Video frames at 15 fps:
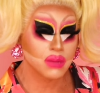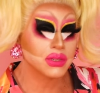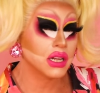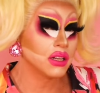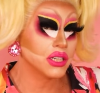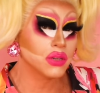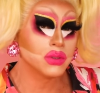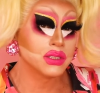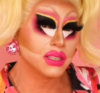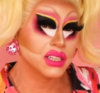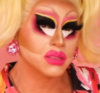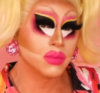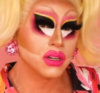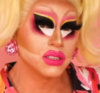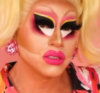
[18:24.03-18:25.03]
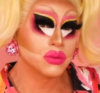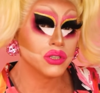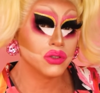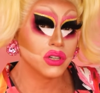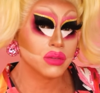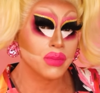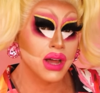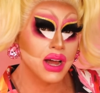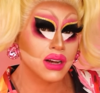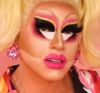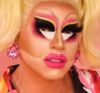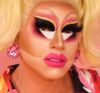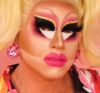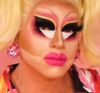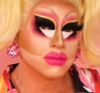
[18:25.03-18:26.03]
I'm telling you, in six months, when you look
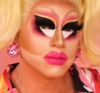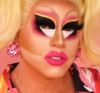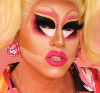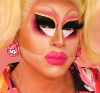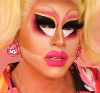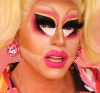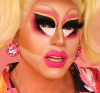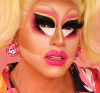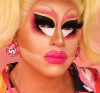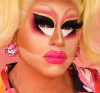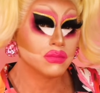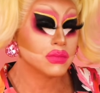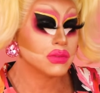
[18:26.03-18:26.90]
back, you'll be like,